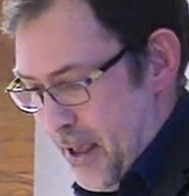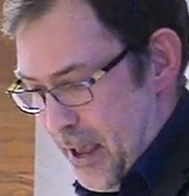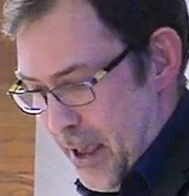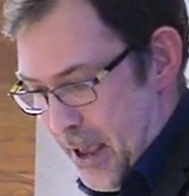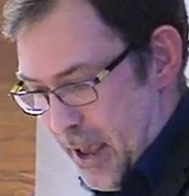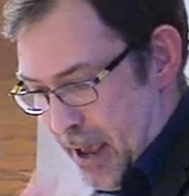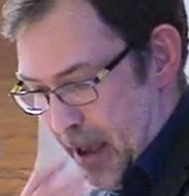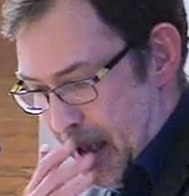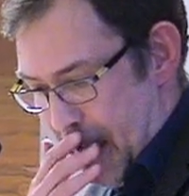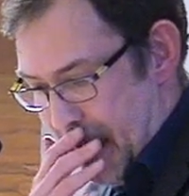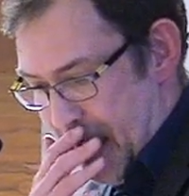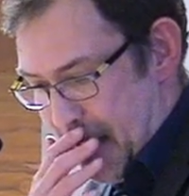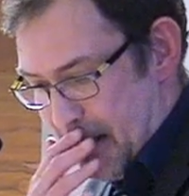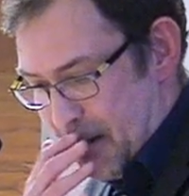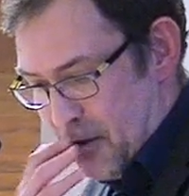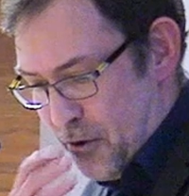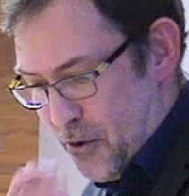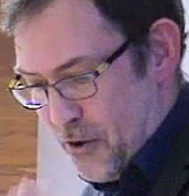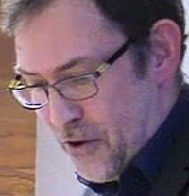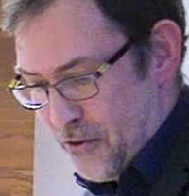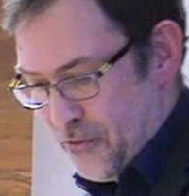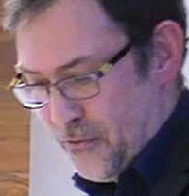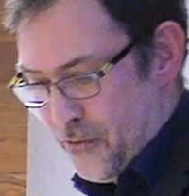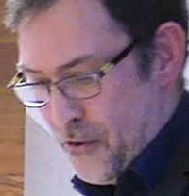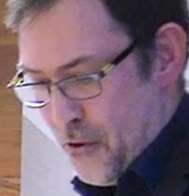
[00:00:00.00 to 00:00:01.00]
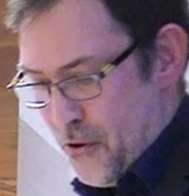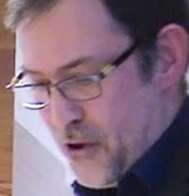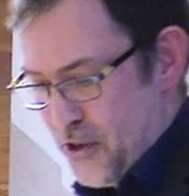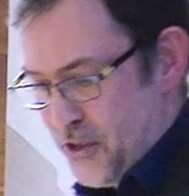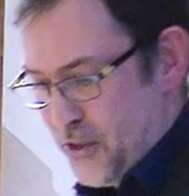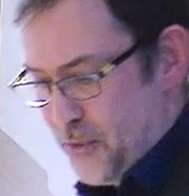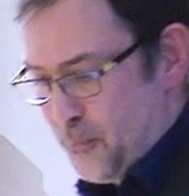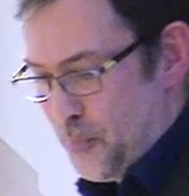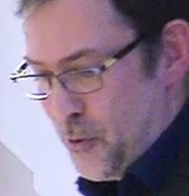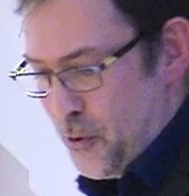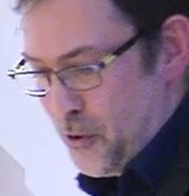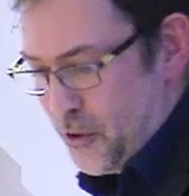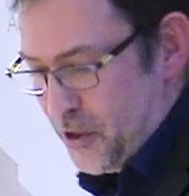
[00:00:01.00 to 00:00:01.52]
Uh, and her
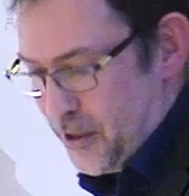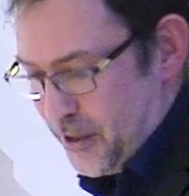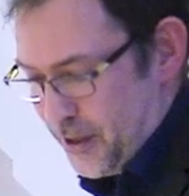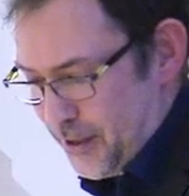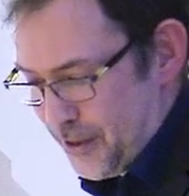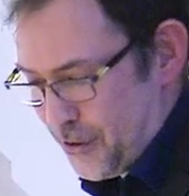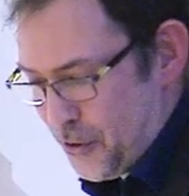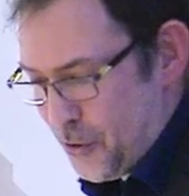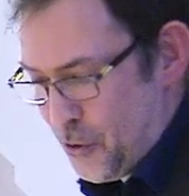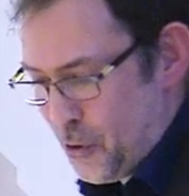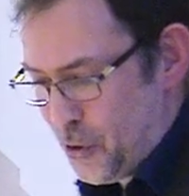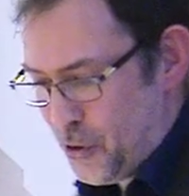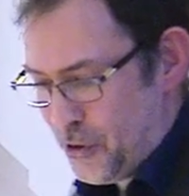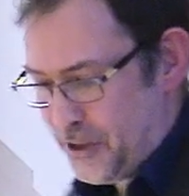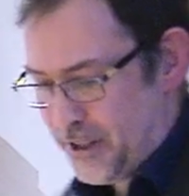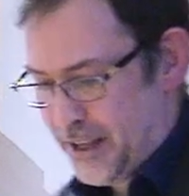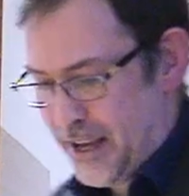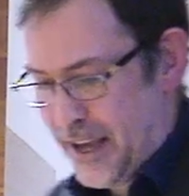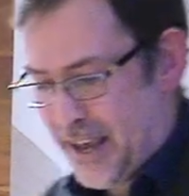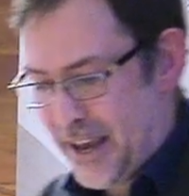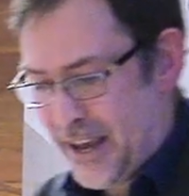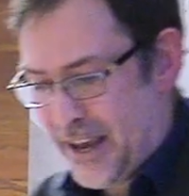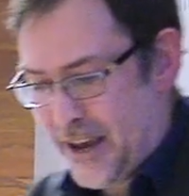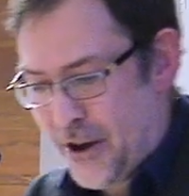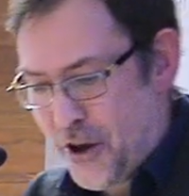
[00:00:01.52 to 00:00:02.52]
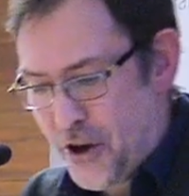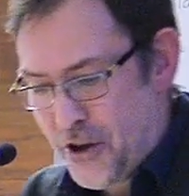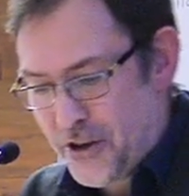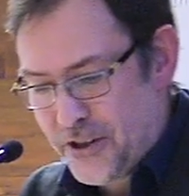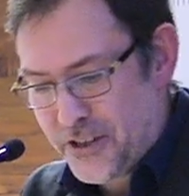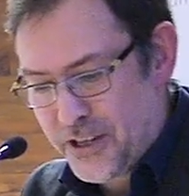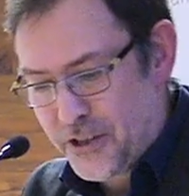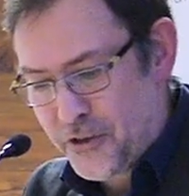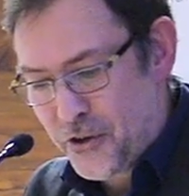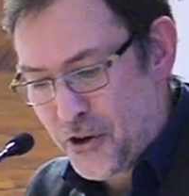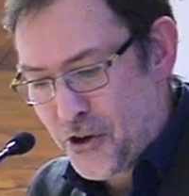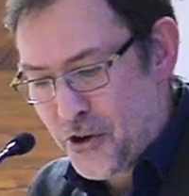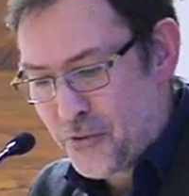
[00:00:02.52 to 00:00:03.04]
first book, called uh,
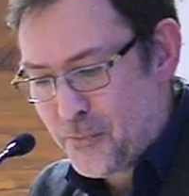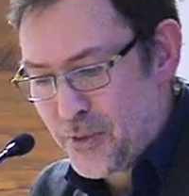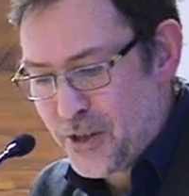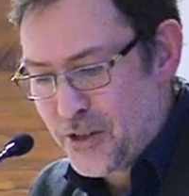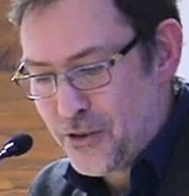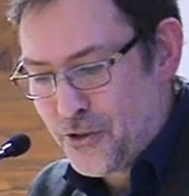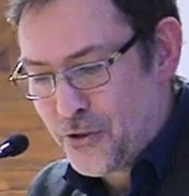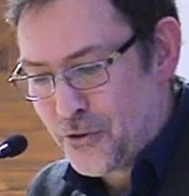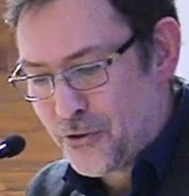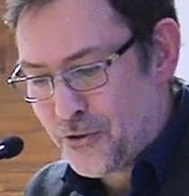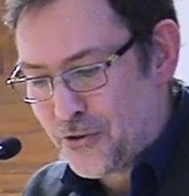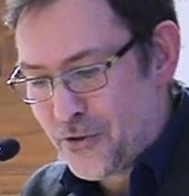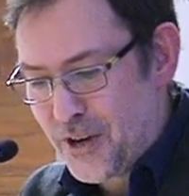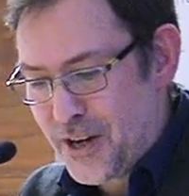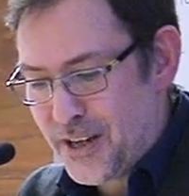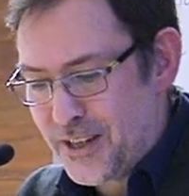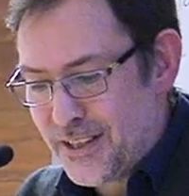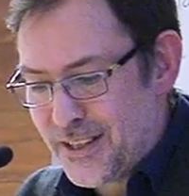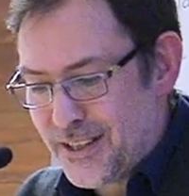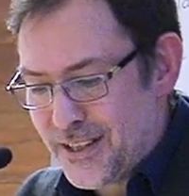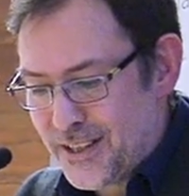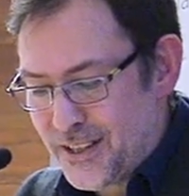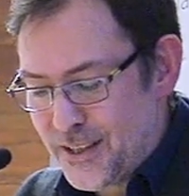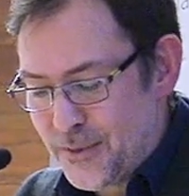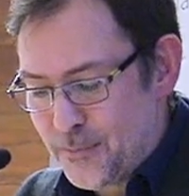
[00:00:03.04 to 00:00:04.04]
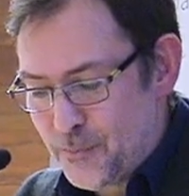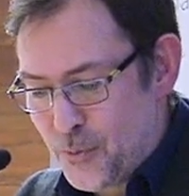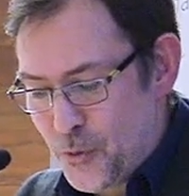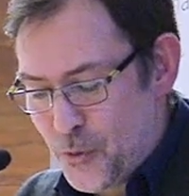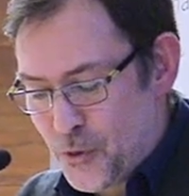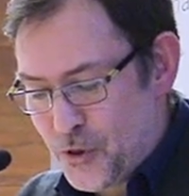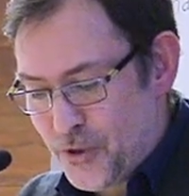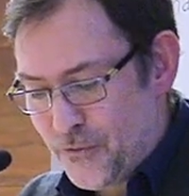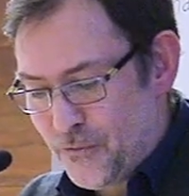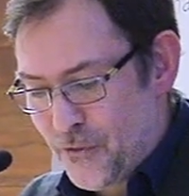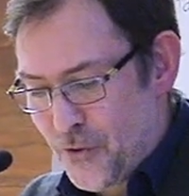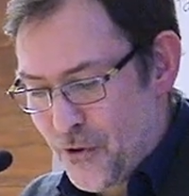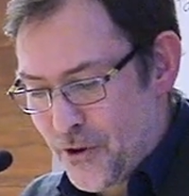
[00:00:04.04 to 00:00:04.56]
Undetermined Ukrainians
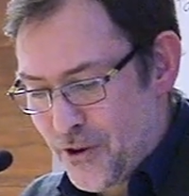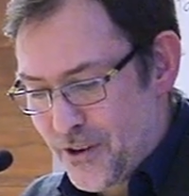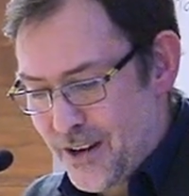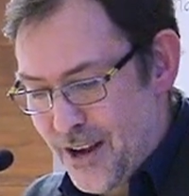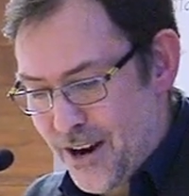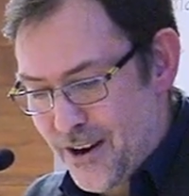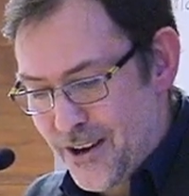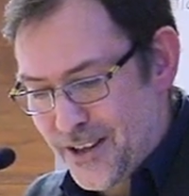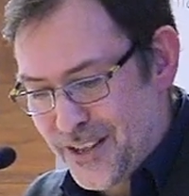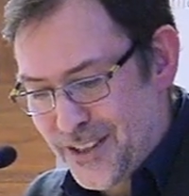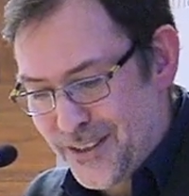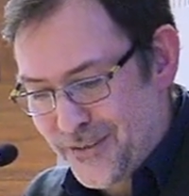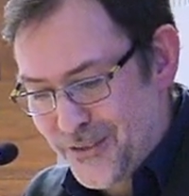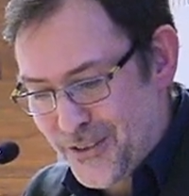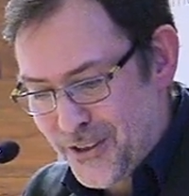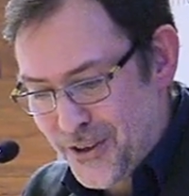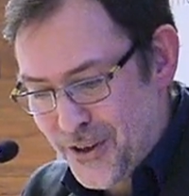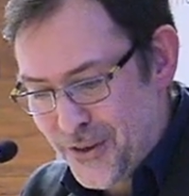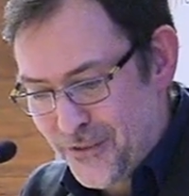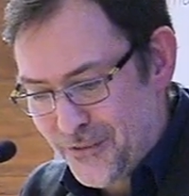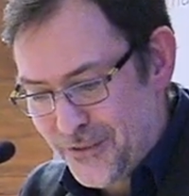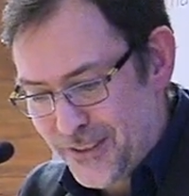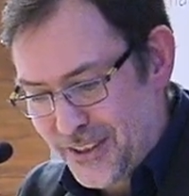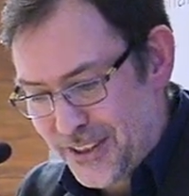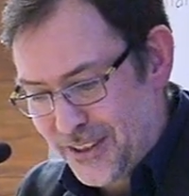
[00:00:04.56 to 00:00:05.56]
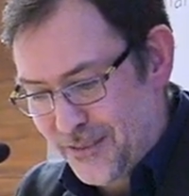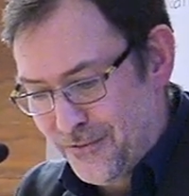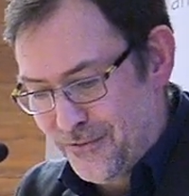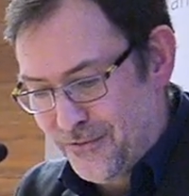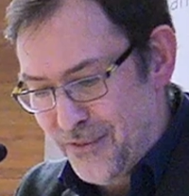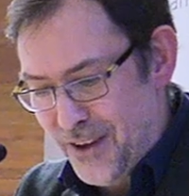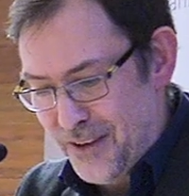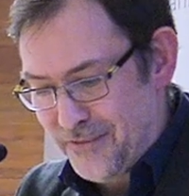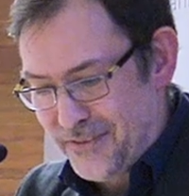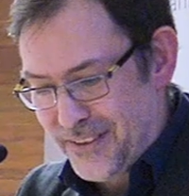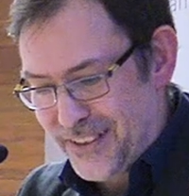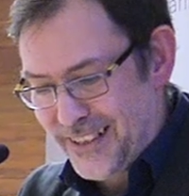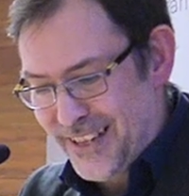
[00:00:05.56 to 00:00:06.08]
Post War Narratives of the
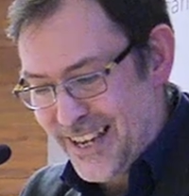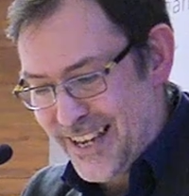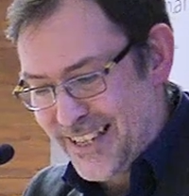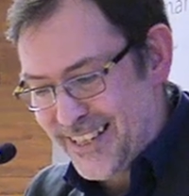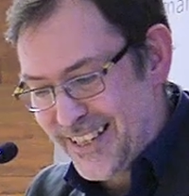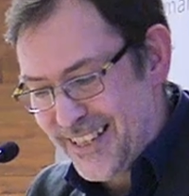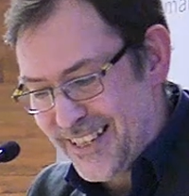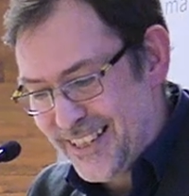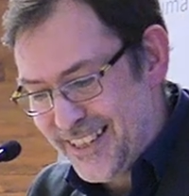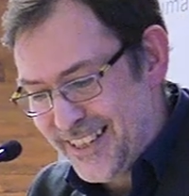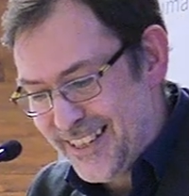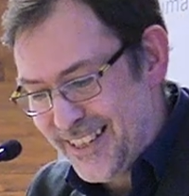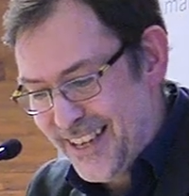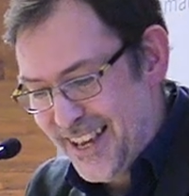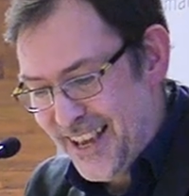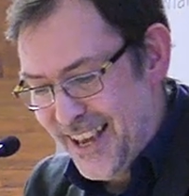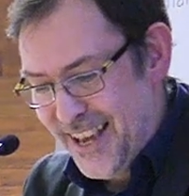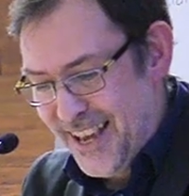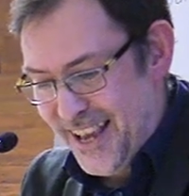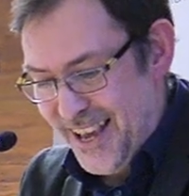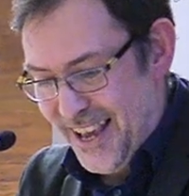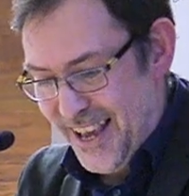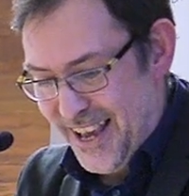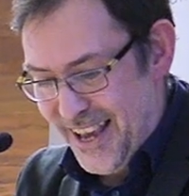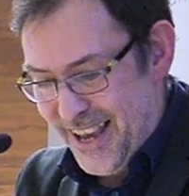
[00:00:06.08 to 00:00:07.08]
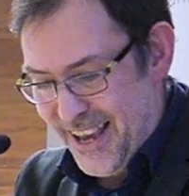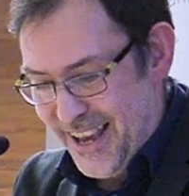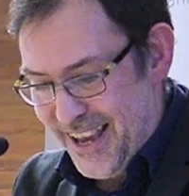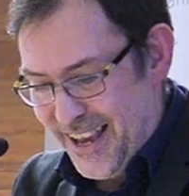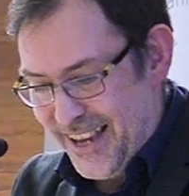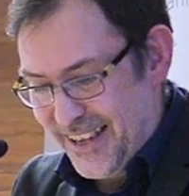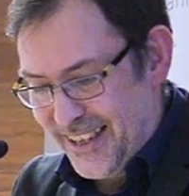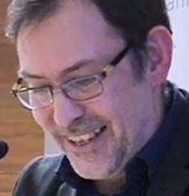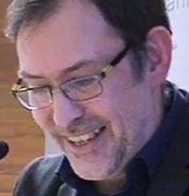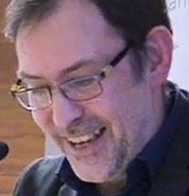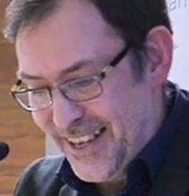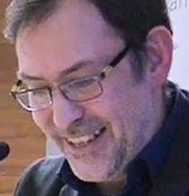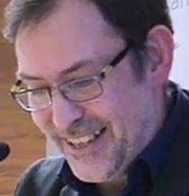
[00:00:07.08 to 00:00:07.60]
Waffen SS
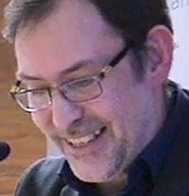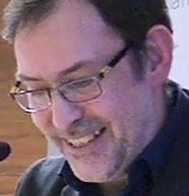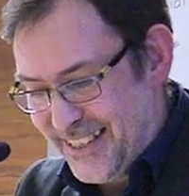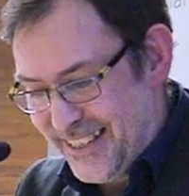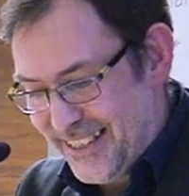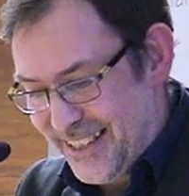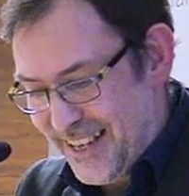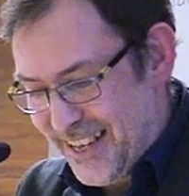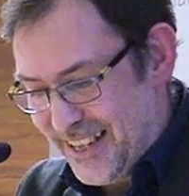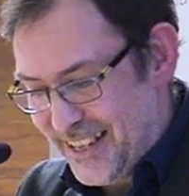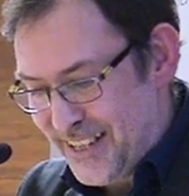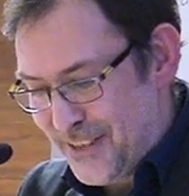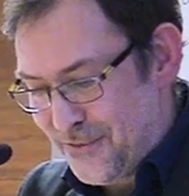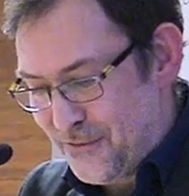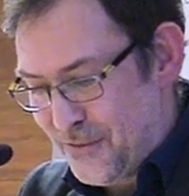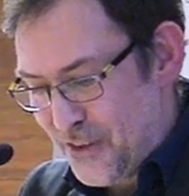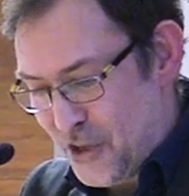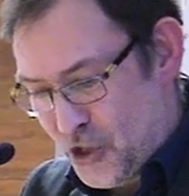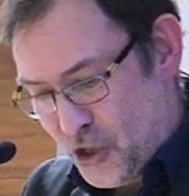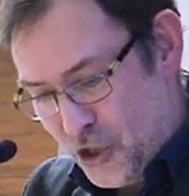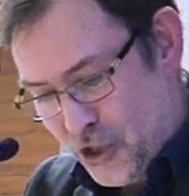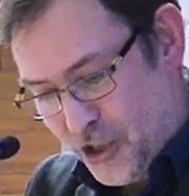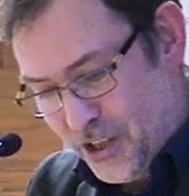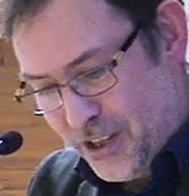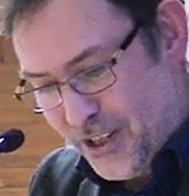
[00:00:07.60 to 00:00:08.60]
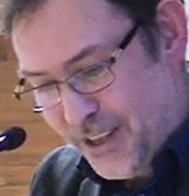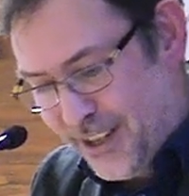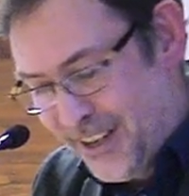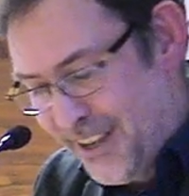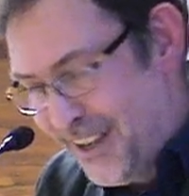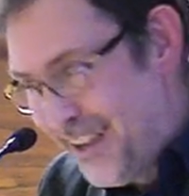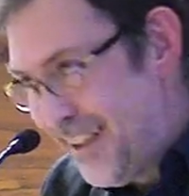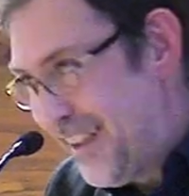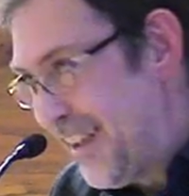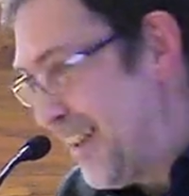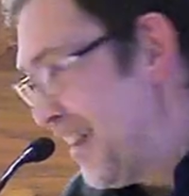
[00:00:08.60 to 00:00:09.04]
Galicia Division,